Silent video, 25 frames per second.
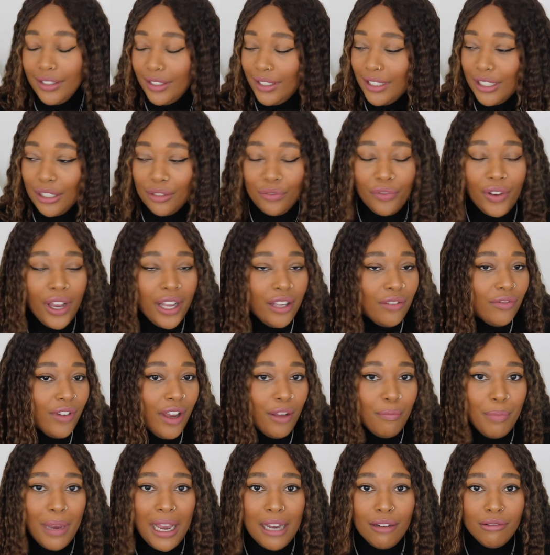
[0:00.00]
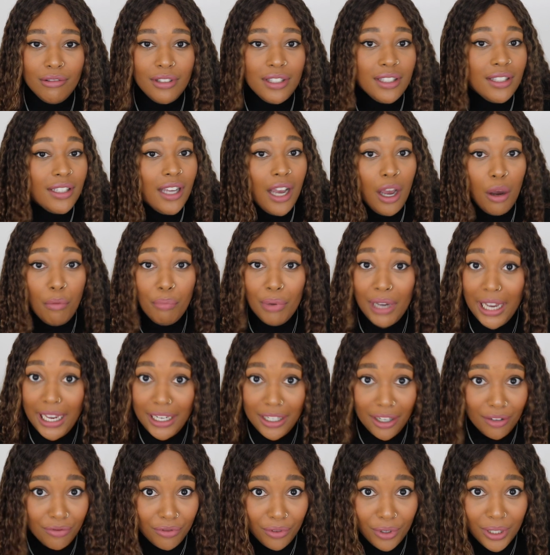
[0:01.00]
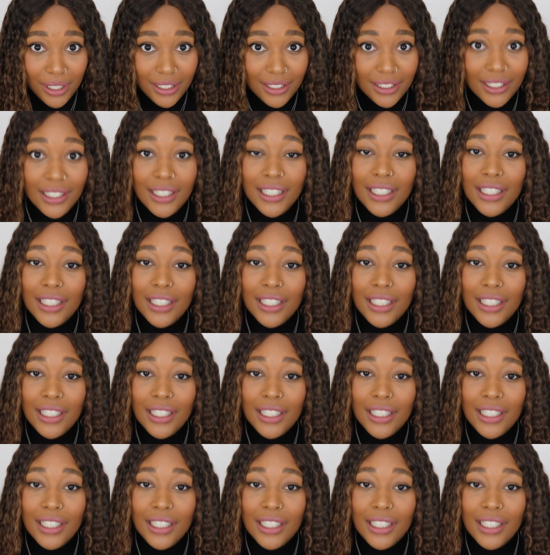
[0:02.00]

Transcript: it's 35 pounds i'll buy another one